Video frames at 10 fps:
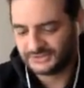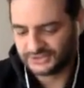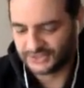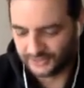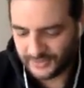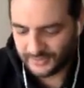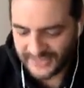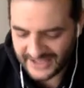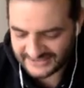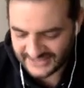So then when
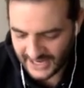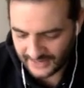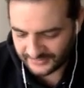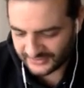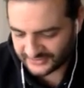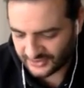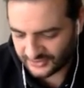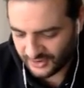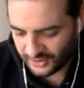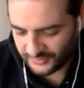that stopped, they
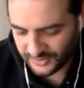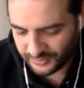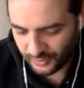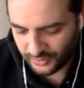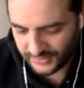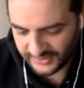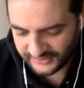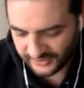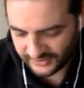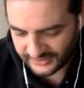started calling me a poor
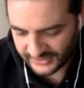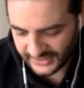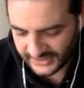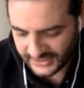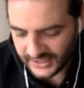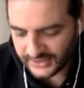man's Artie Lang.